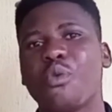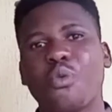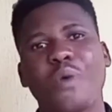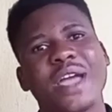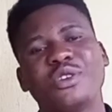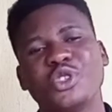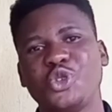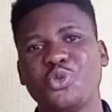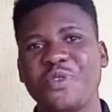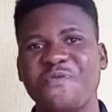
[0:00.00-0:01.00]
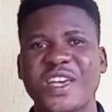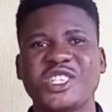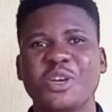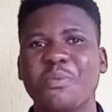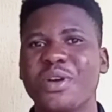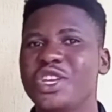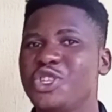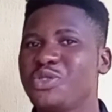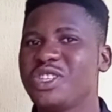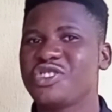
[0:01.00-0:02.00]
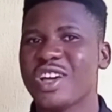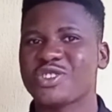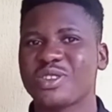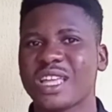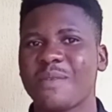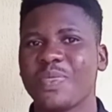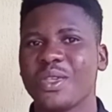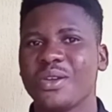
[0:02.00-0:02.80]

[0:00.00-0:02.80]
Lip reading: Why don't you invest your money into this grass cutter?